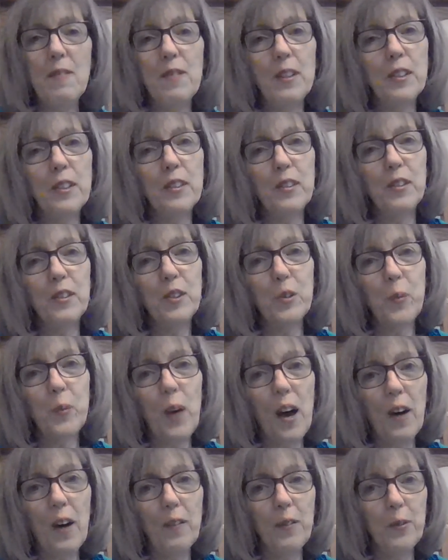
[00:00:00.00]
verses
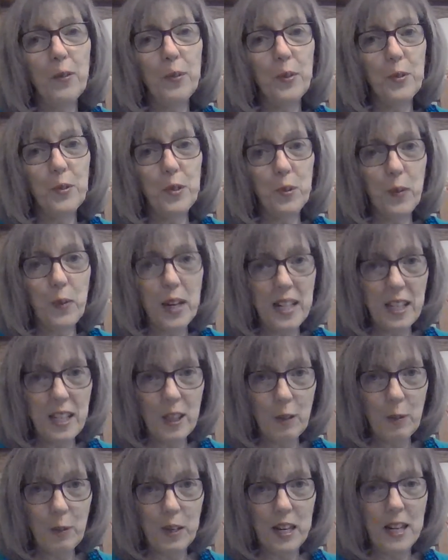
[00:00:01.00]
12 through
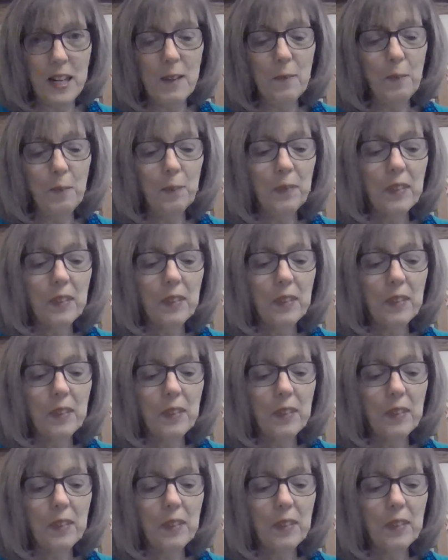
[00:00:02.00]
23,